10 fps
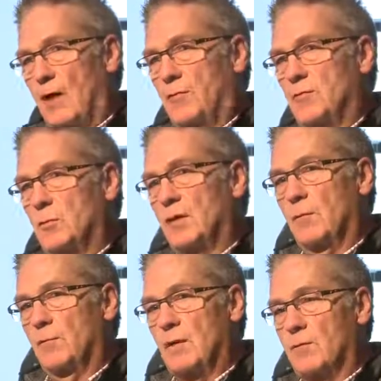have to be
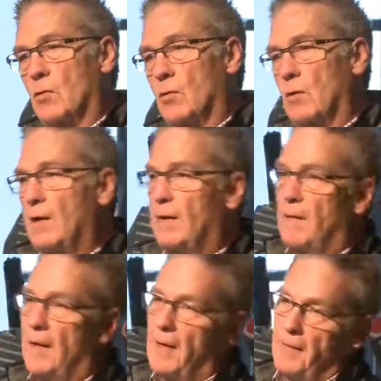a bit more
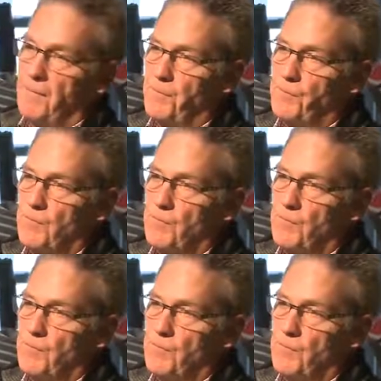um,